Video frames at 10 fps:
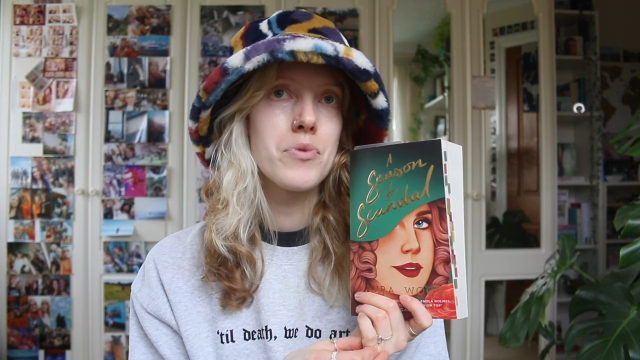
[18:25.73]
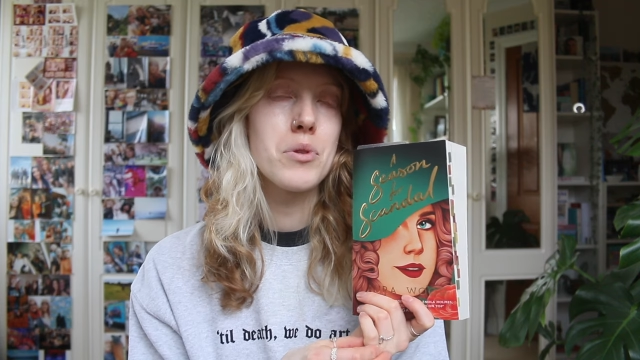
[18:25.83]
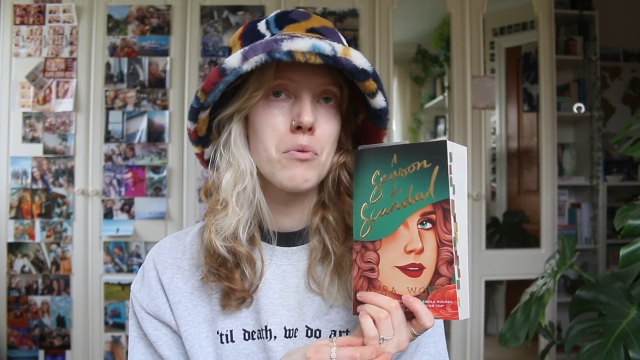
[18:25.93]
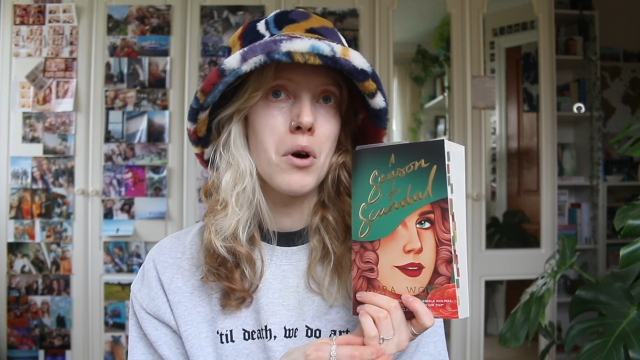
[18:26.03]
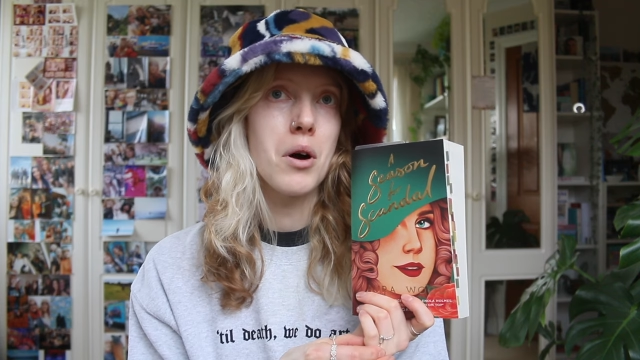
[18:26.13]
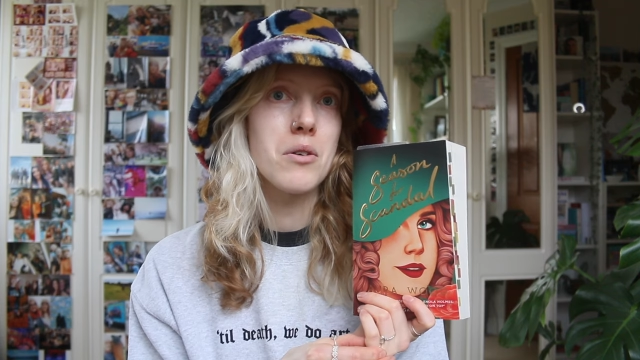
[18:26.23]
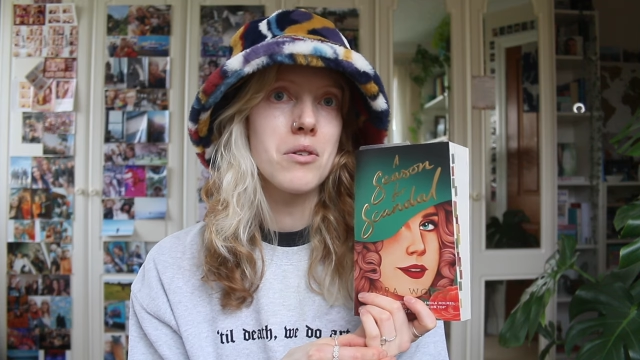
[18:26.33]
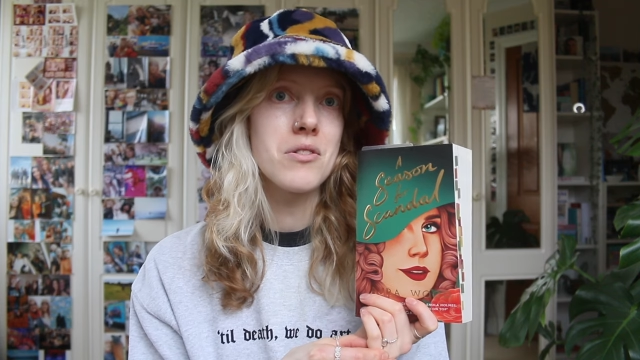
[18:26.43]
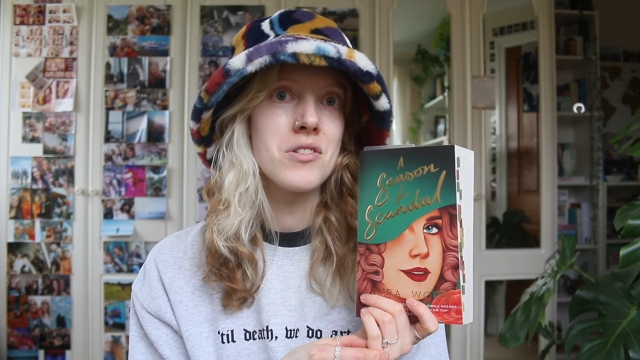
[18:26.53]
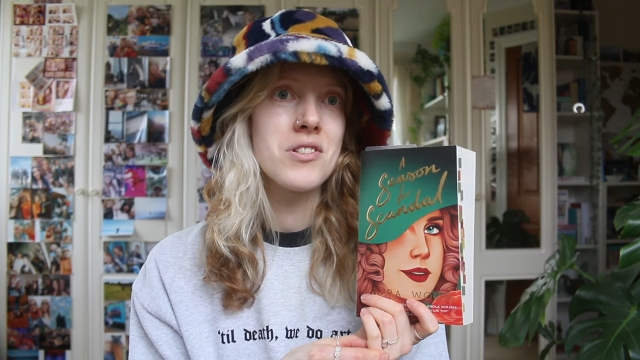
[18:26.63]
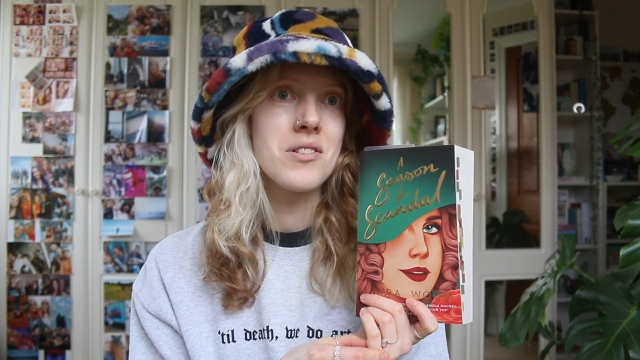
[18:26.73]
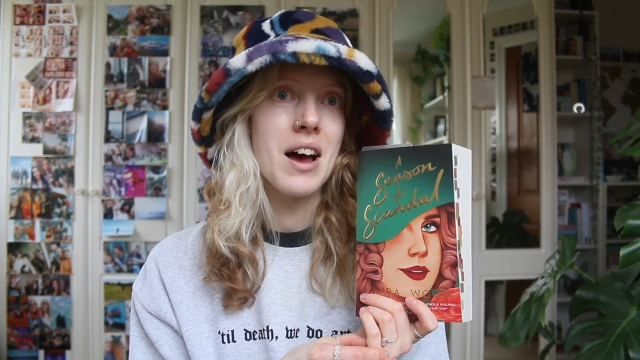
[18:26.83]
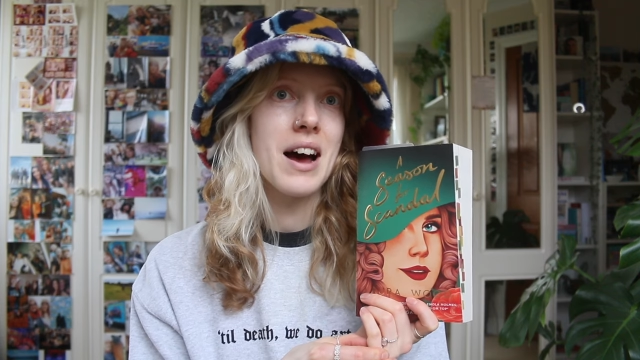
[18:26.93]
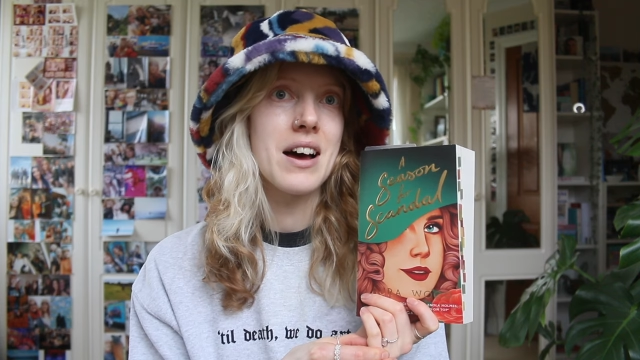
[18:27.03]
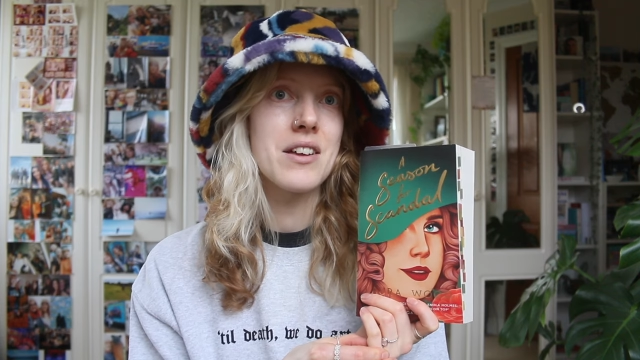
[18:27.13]
the wrongs
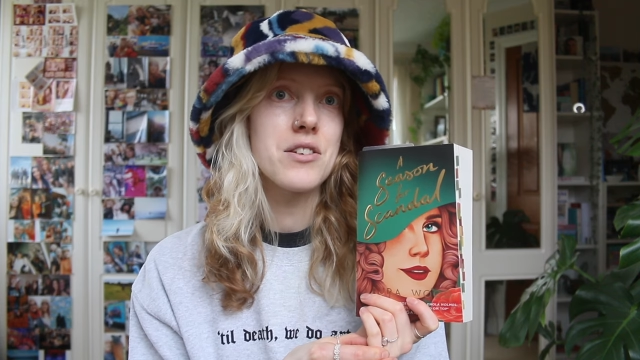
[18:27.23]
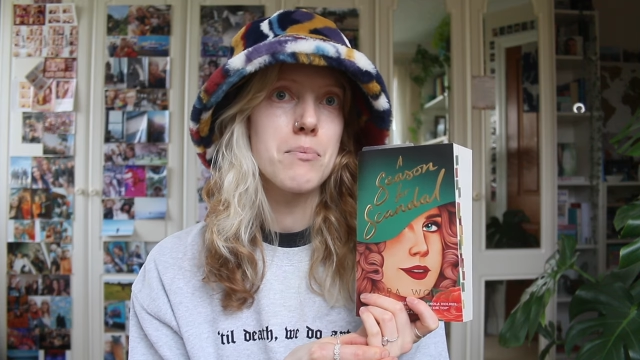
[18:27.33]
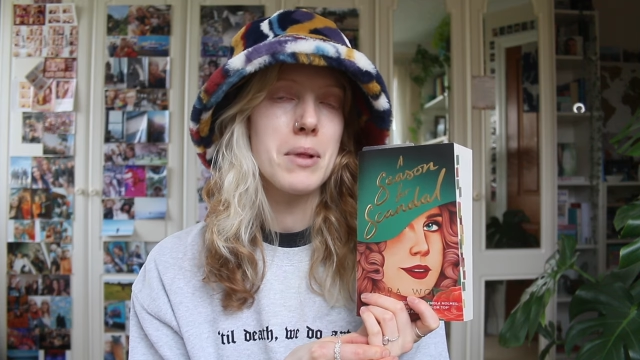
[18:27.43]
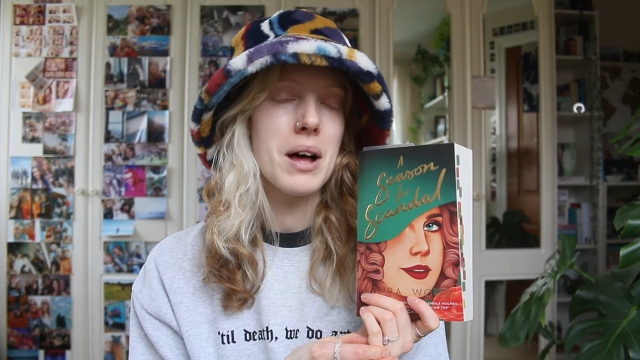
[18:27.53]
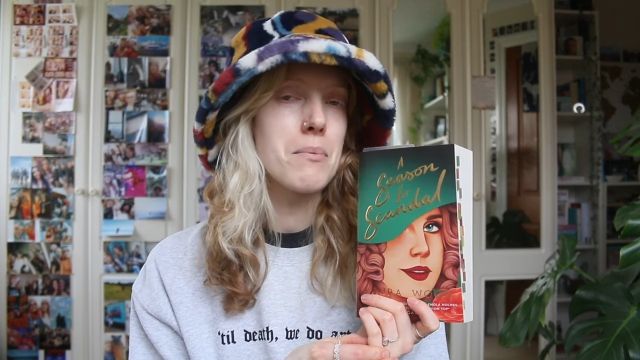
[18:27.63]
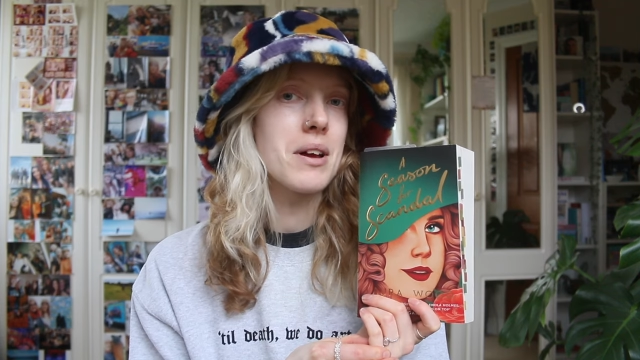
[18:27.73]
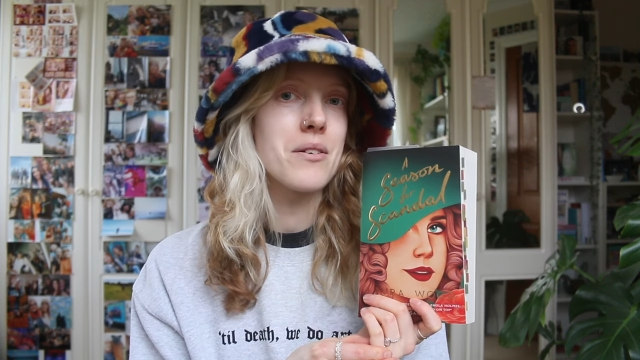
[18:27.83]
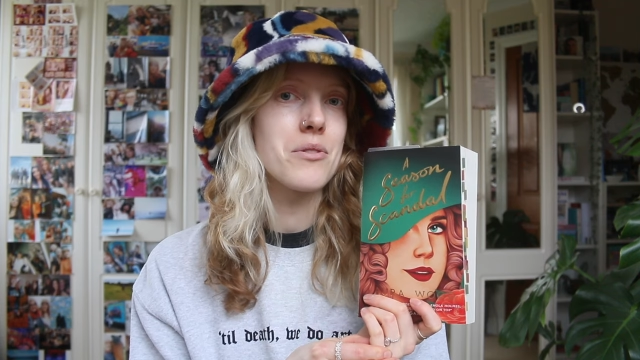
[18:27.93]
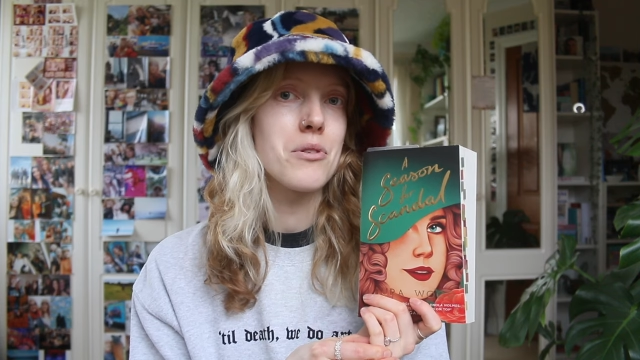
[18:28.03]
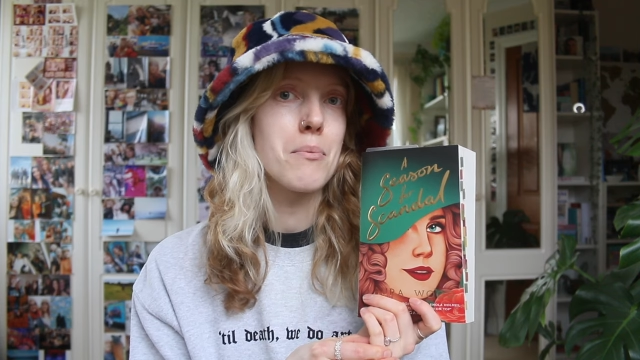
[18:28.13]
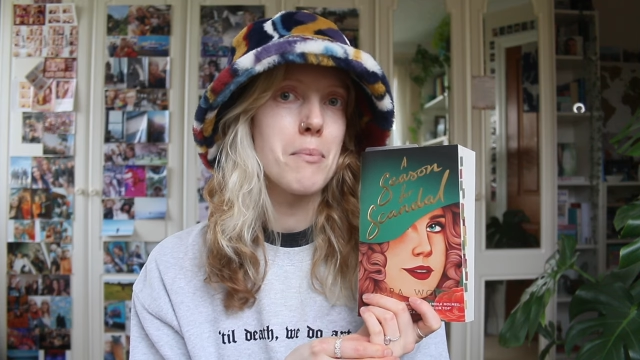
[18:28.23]
and blackmails